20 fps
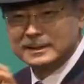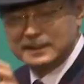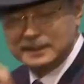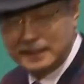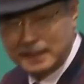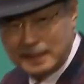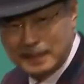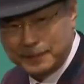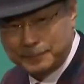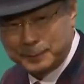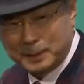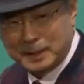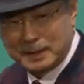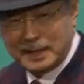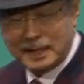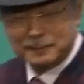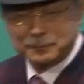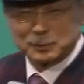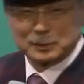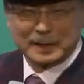One must
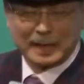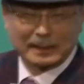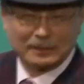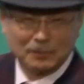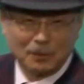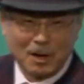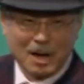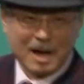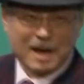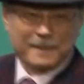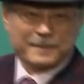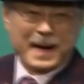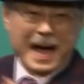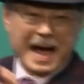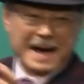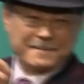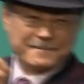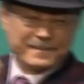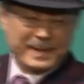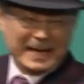be a step ahead
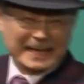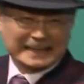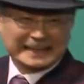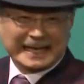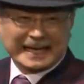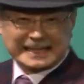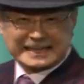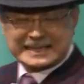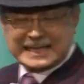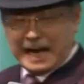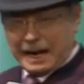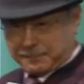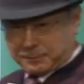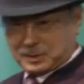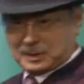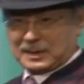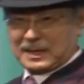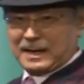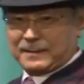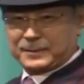of the world's
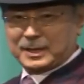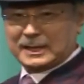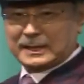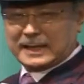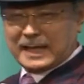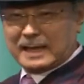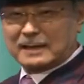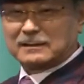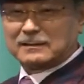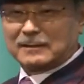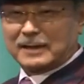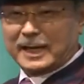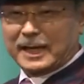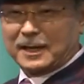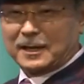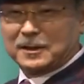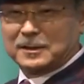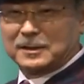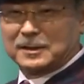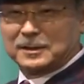progress.
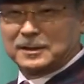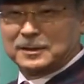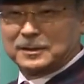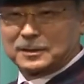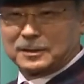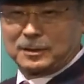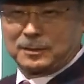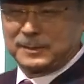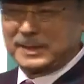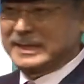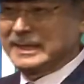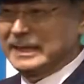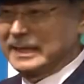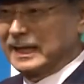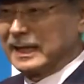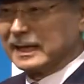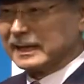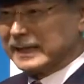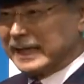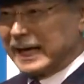Then
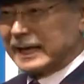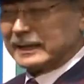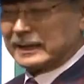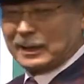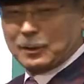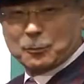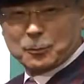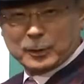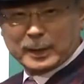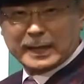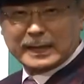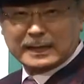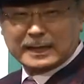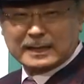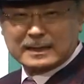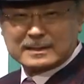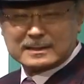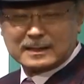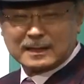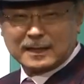the next trend will follow
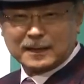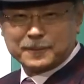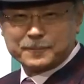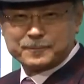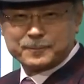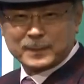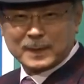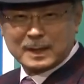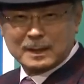you.